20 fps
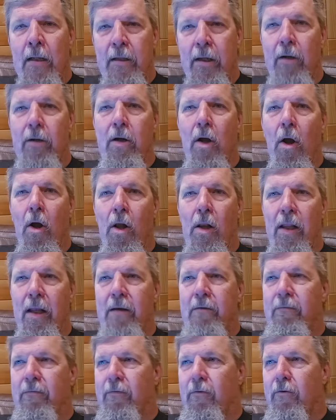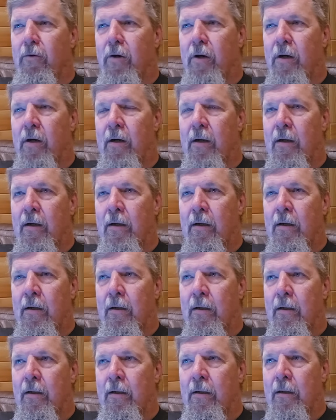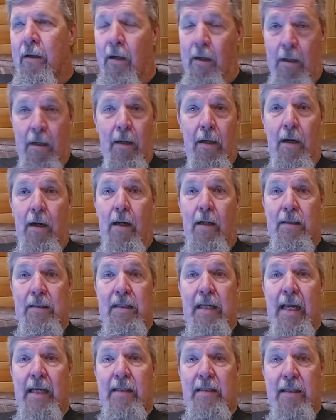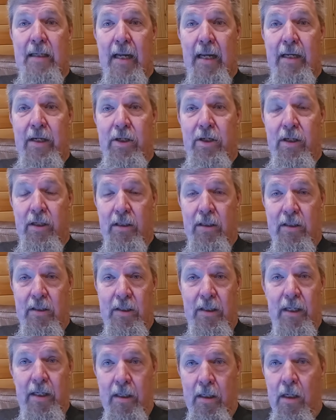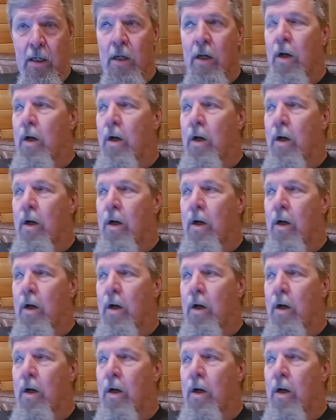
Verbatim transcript: They're calling for assassinations, the